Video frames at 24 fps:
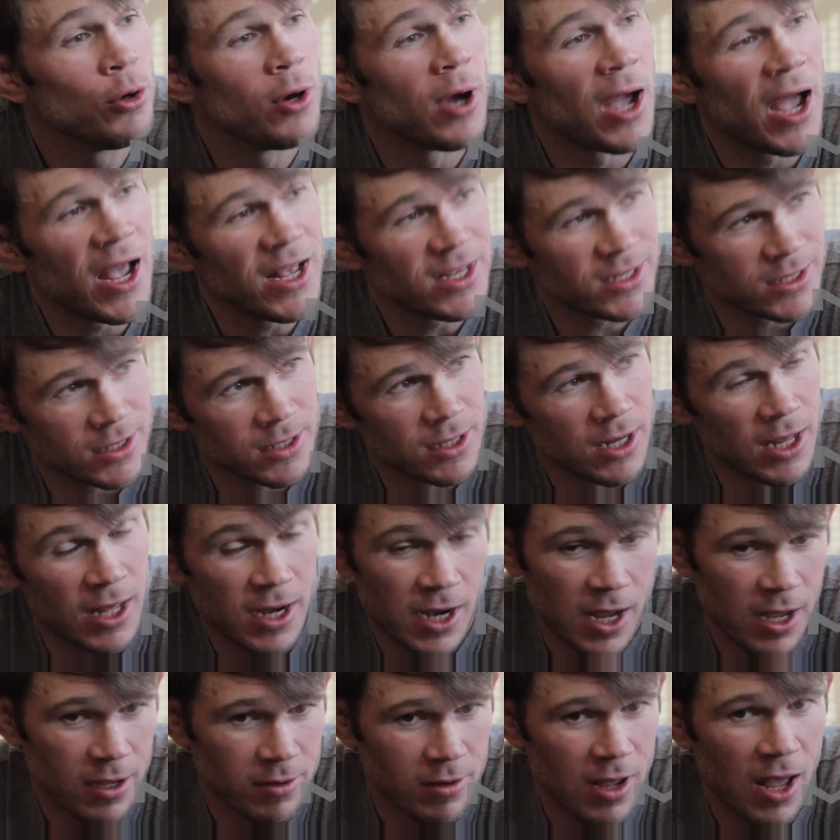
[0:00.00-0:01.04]
You know who hasn't?
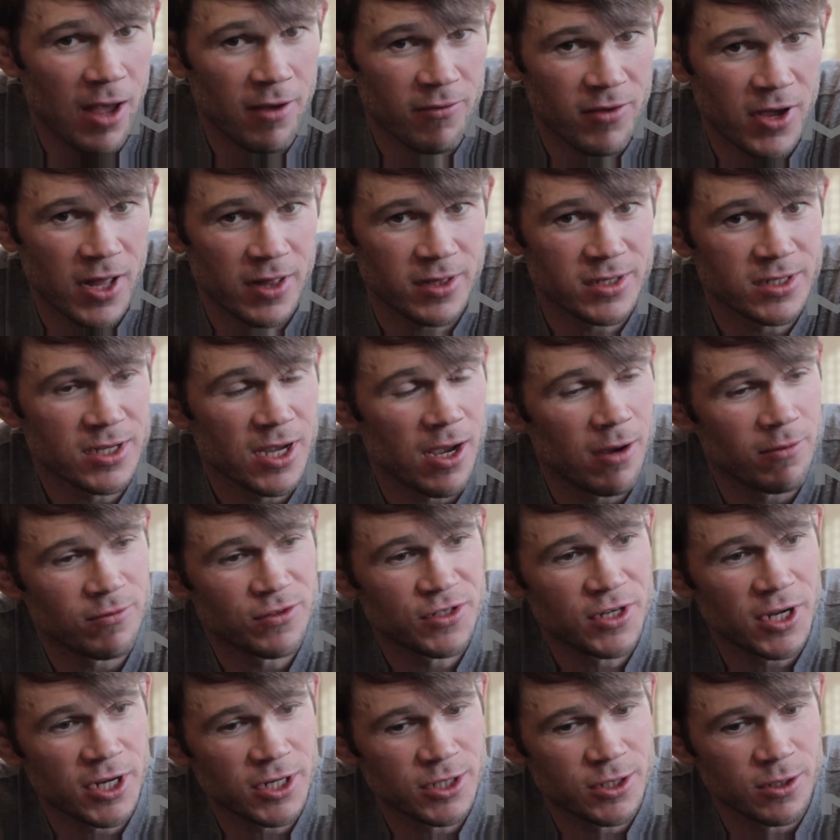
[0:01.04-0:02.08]
And I've had this
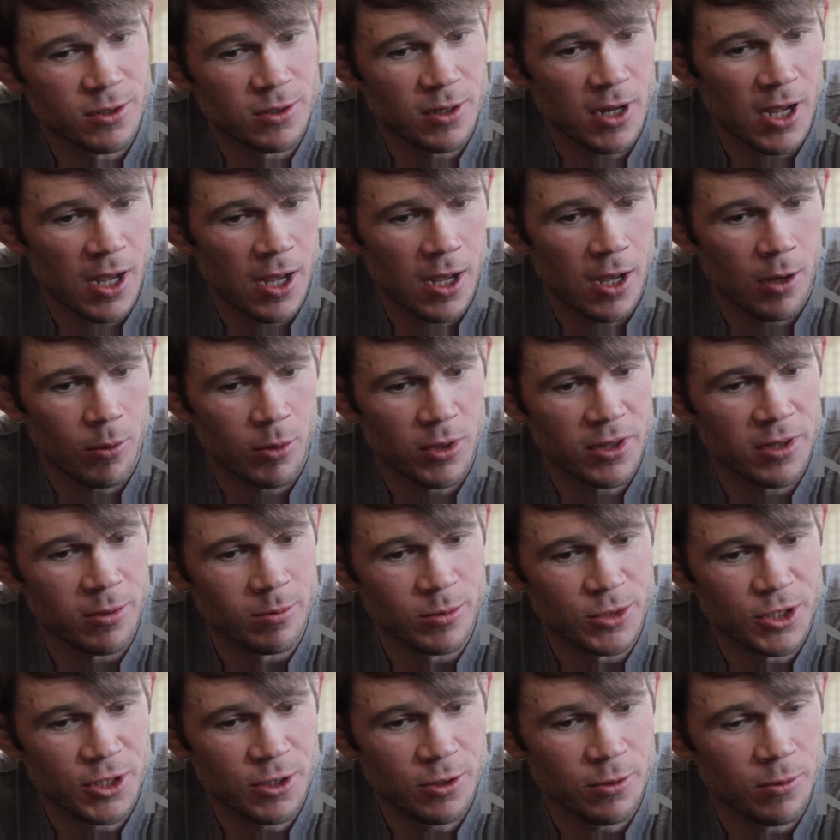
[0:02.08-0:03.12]
conversation with
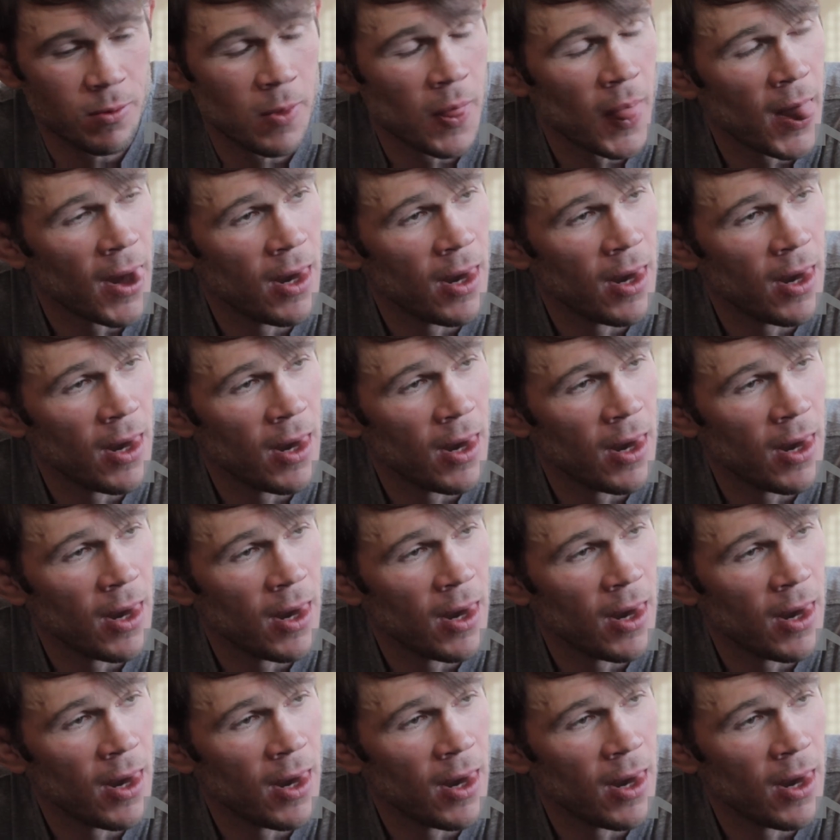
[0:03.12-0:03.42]
him too.